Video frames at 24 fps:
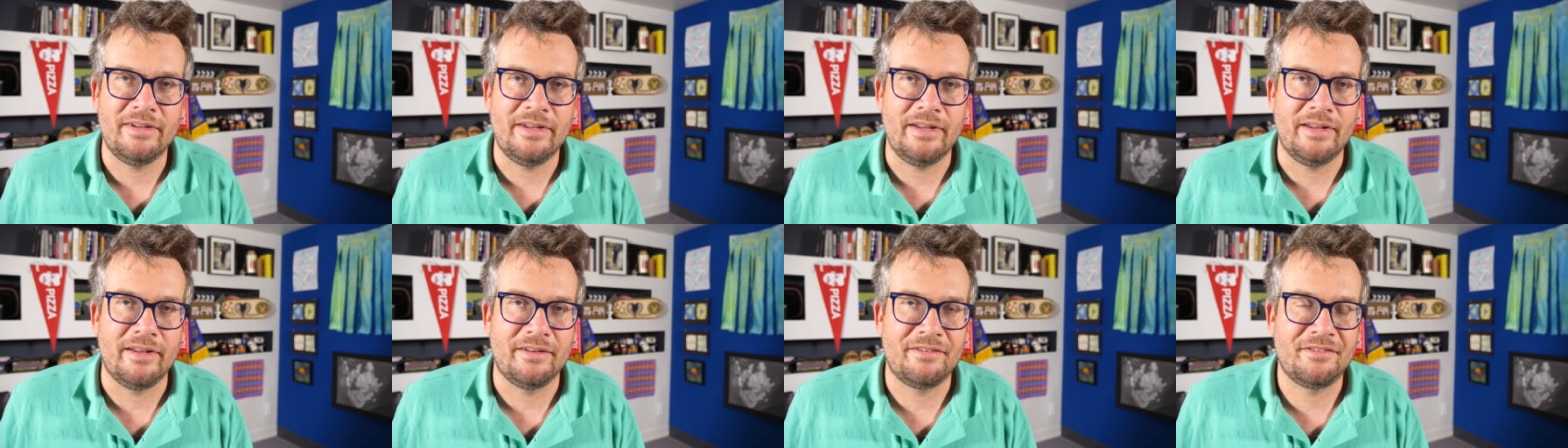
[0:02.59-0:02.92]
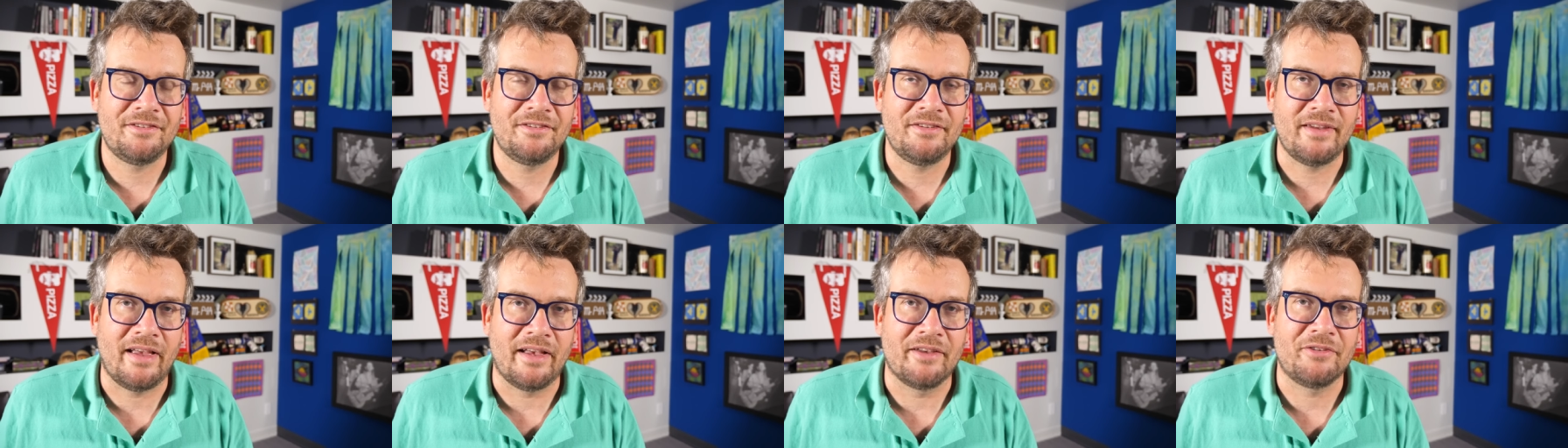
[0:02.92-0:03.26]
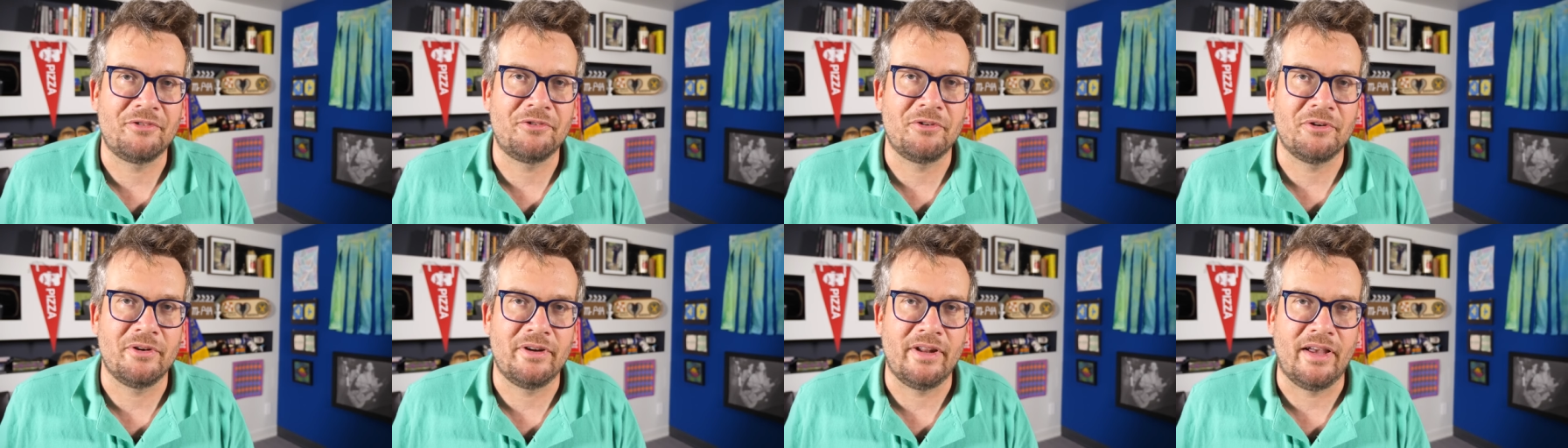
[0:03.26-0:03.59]
It's
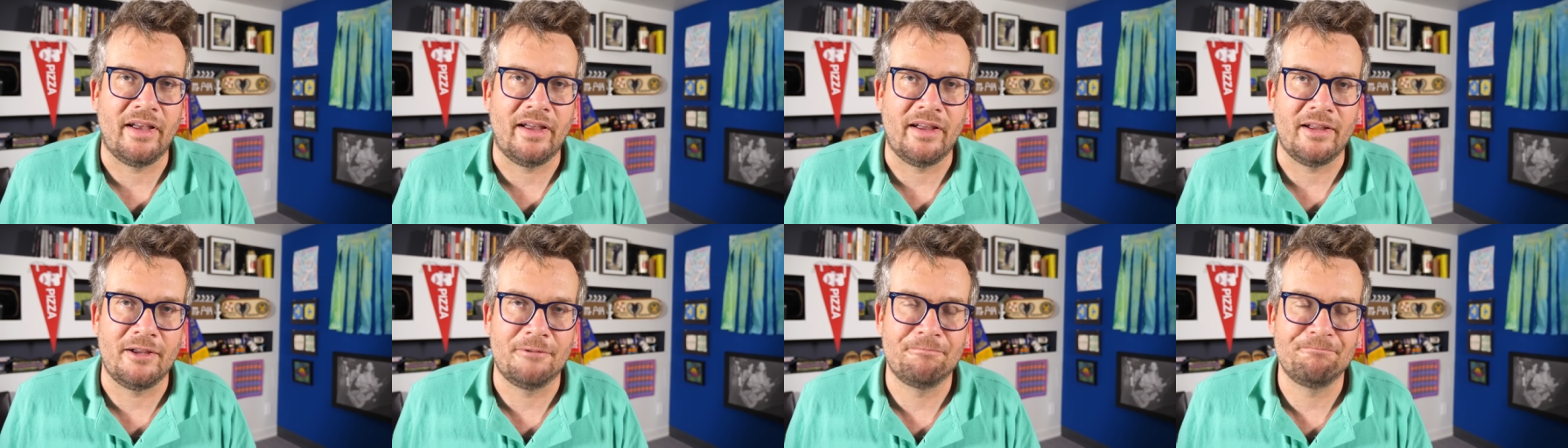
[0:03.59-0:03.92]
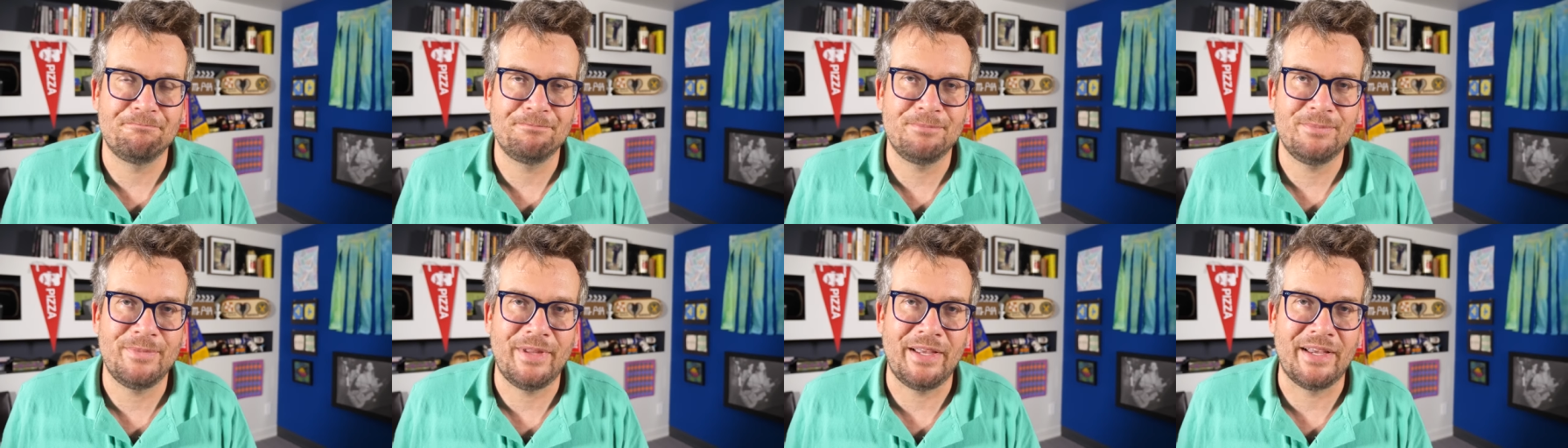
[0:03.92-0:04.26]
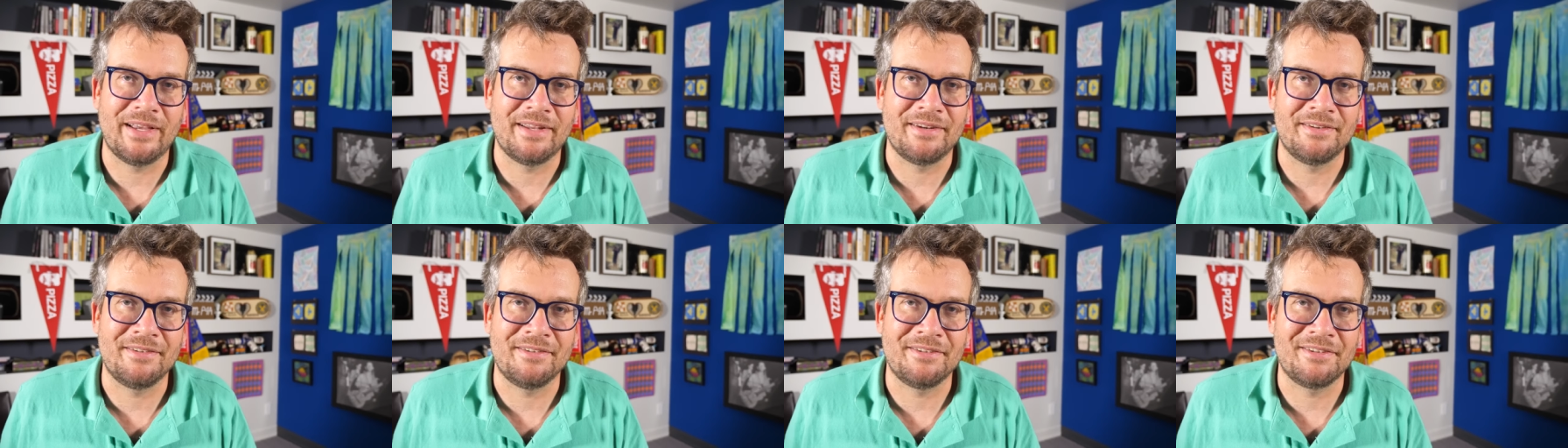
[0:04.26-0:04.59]
Esther Day,
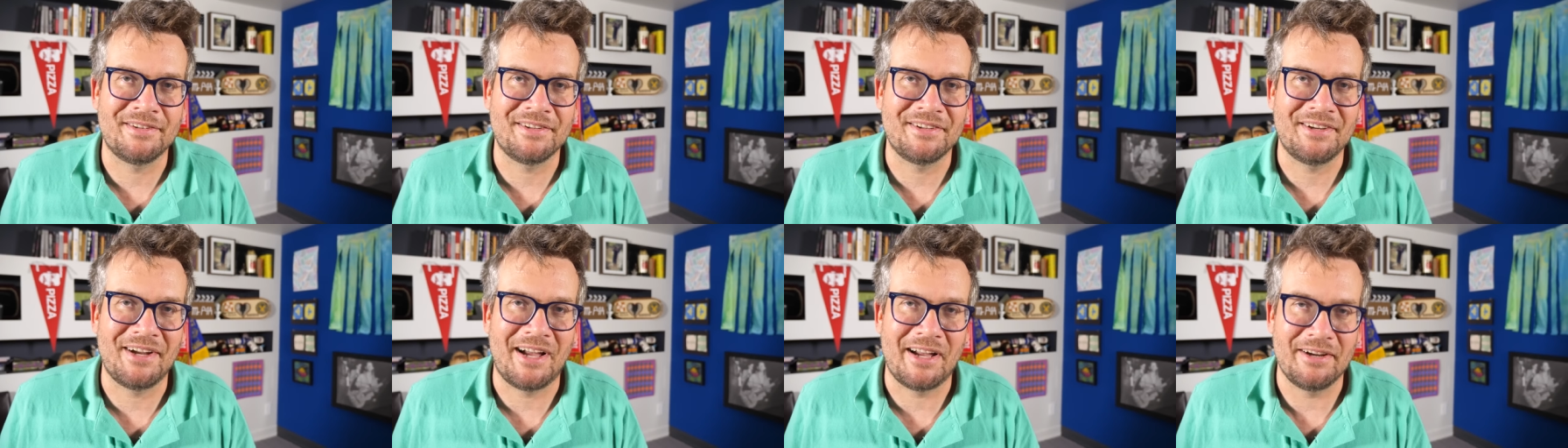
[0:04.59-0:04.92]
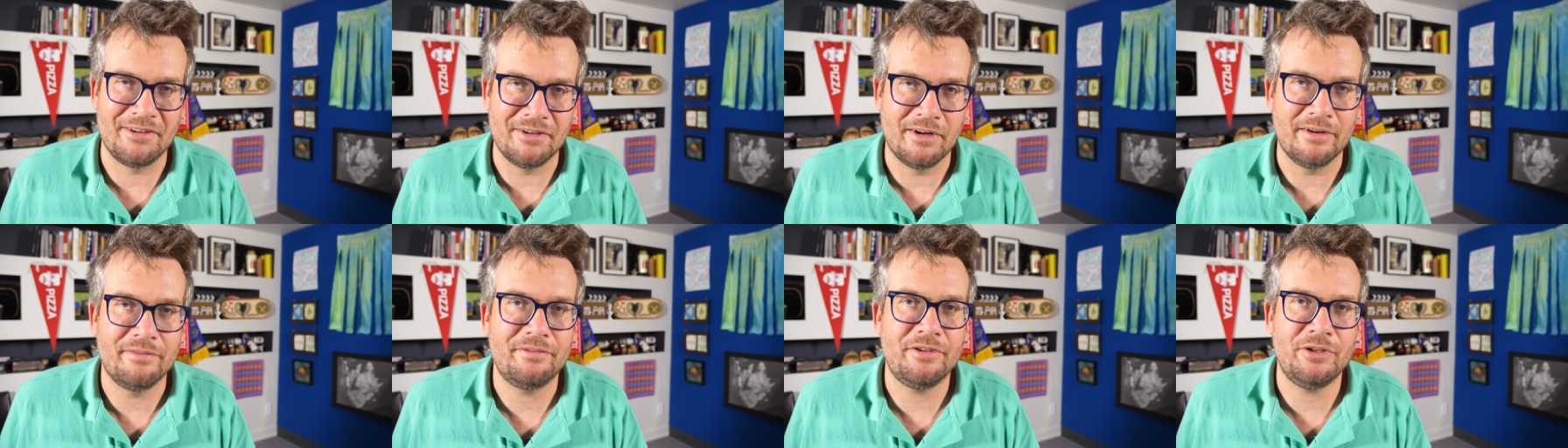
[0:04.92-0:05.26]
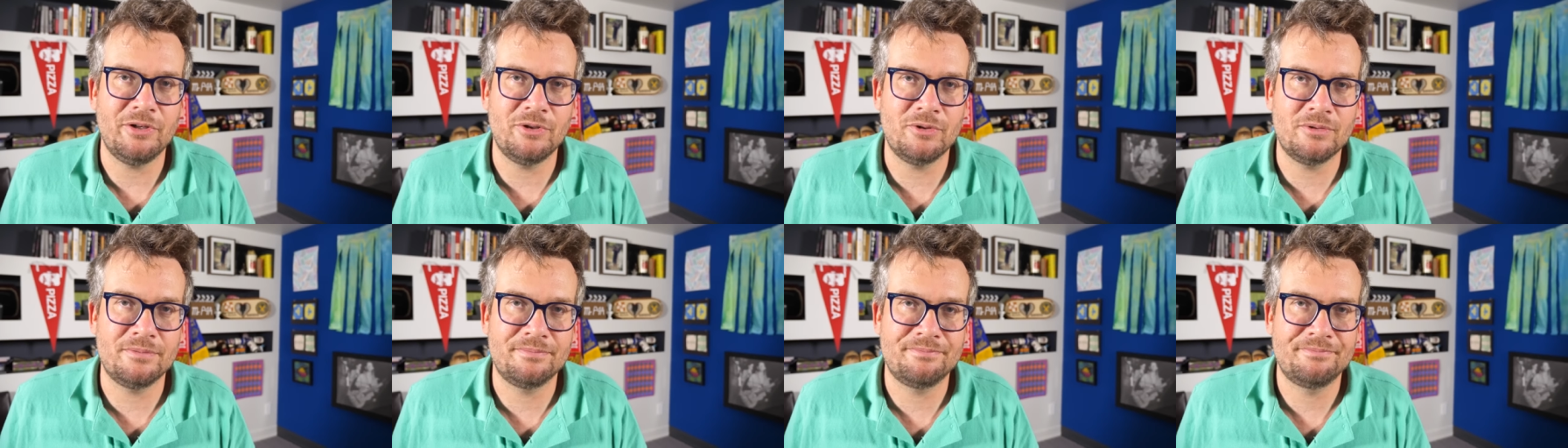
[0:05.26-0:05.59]
and I love you.